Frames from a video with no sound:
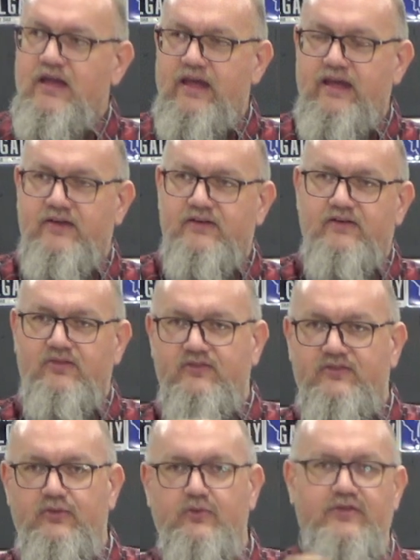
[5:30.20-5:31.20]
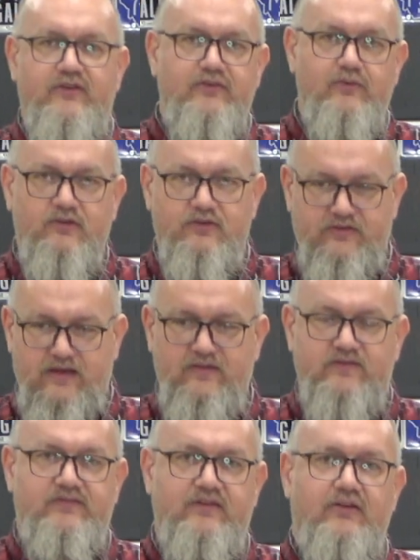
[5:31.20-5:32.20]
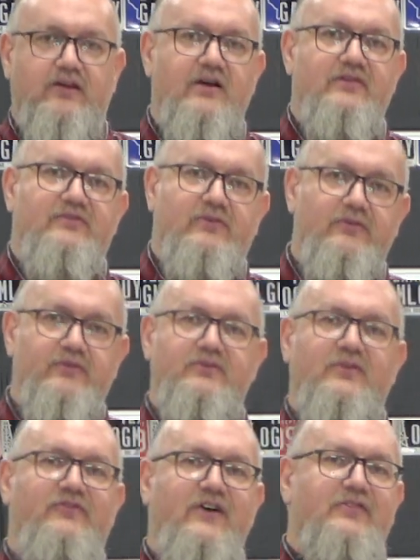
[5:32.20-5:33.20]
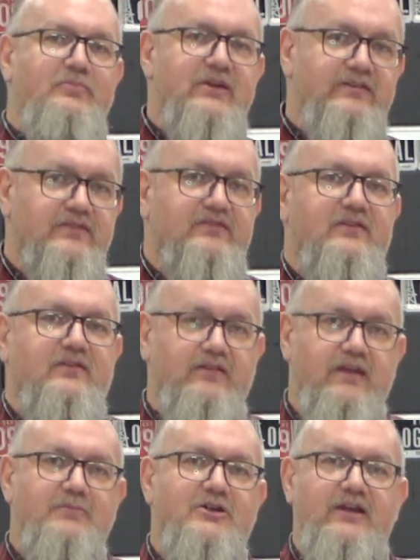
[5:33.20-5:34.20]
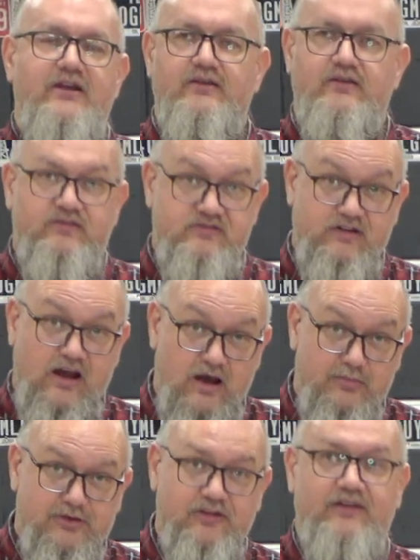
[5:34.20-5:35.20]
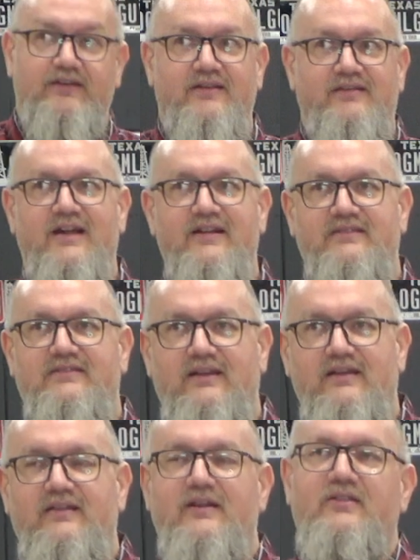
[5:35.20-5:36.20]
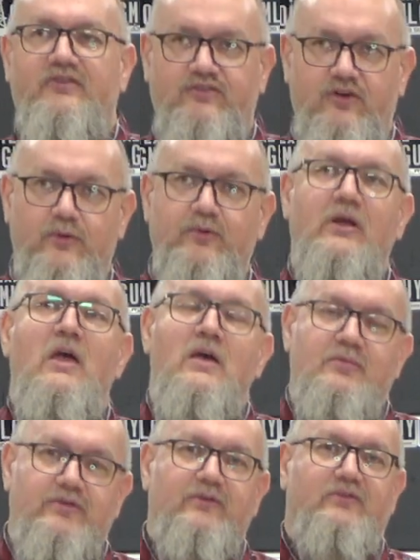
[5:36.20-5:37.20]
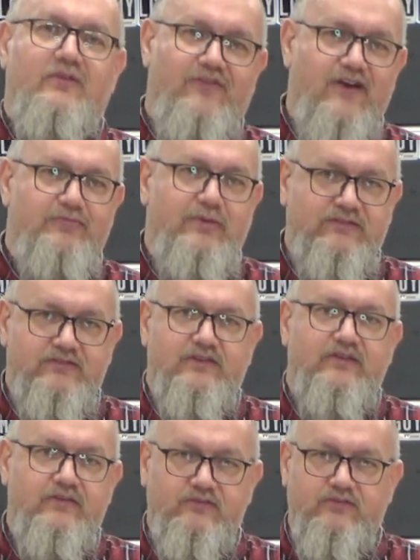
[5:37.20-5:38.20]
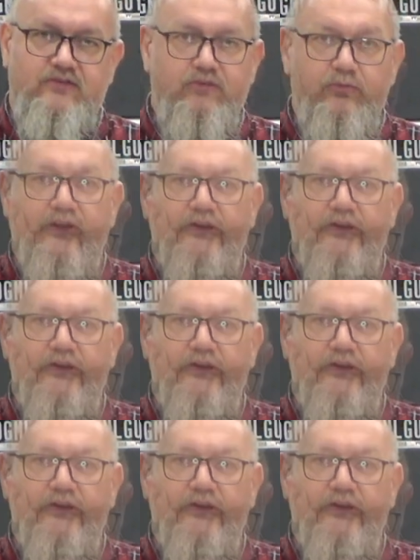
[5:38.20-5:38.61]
and the 2 on the doors and the center console. Those are the 5 pieces that delaminate commonly. Not to say the others don't, but those are the 5 pieces that usually do